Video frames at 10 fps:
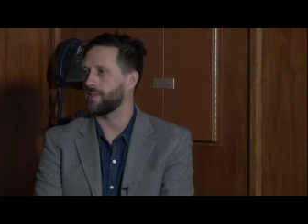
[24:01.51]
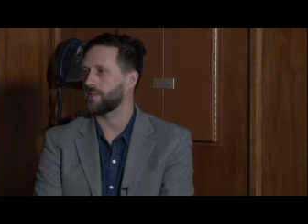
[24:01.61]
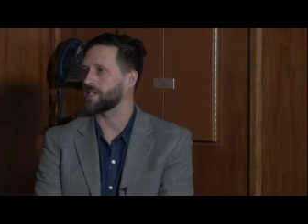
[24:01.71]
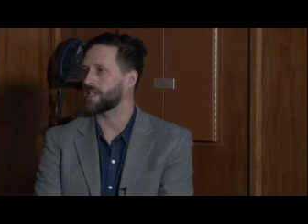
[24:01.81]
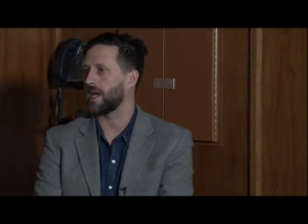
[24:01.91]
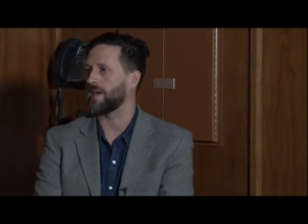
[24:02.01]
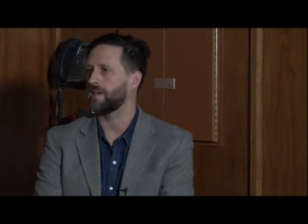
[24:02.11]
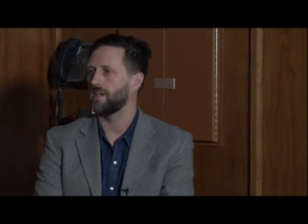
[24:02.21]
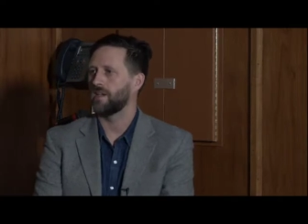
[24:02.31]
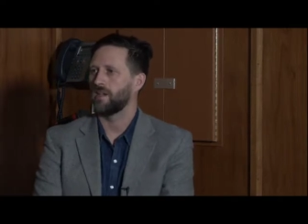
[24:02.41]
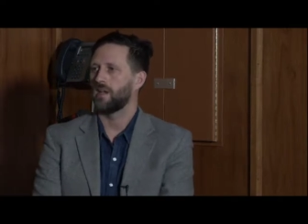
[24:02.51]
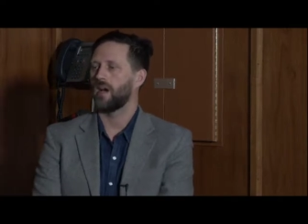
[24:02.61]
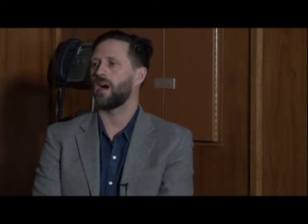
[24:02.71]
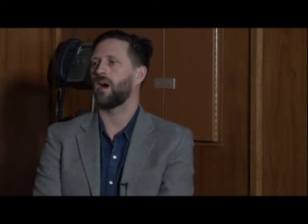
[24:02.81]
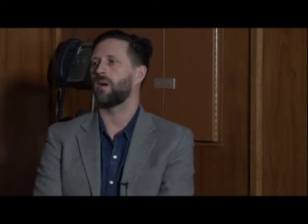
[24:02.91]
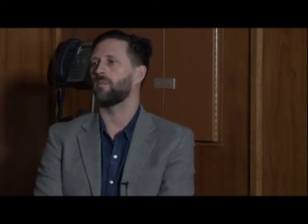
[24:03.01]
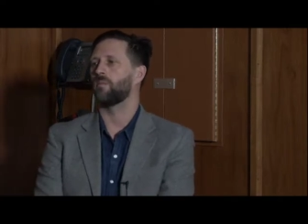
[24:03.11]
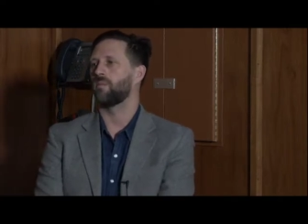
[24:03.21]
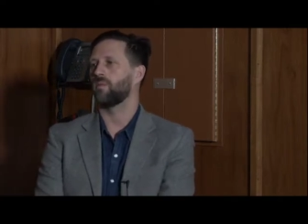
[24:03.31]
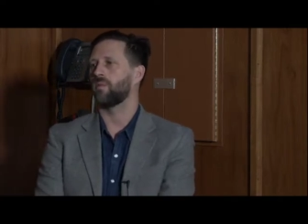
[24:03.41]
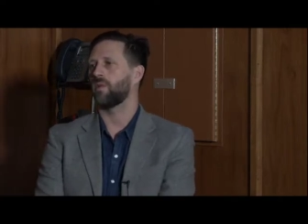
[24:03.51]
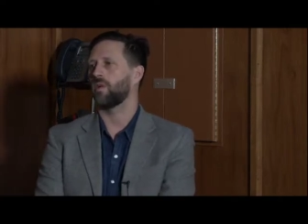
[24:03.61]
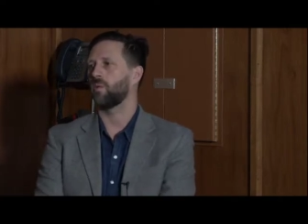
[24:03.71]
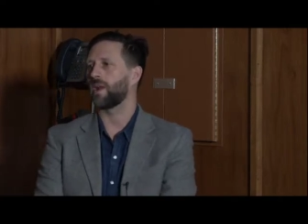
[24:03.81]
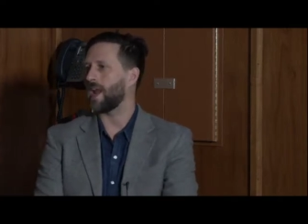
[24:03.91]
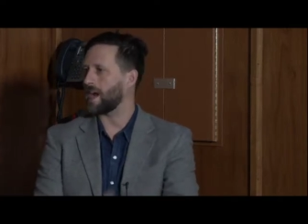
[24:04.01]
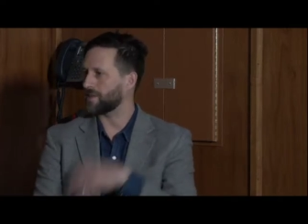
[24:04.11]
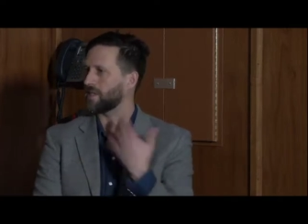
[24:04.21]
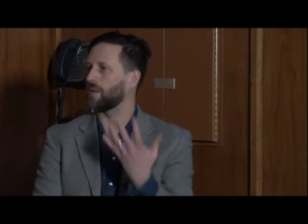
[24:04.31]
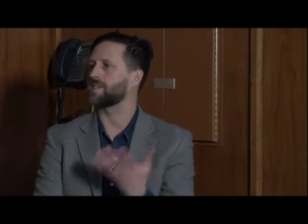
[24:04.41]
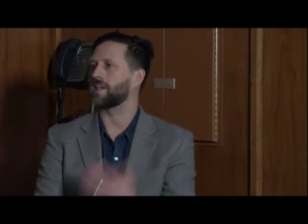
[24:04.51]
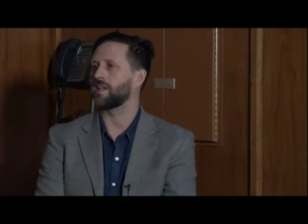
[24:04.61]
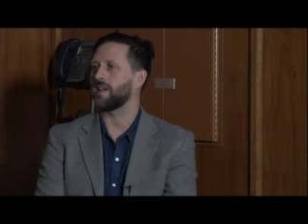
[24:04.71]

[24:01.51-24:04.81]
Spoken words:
you could say, when an actor comes in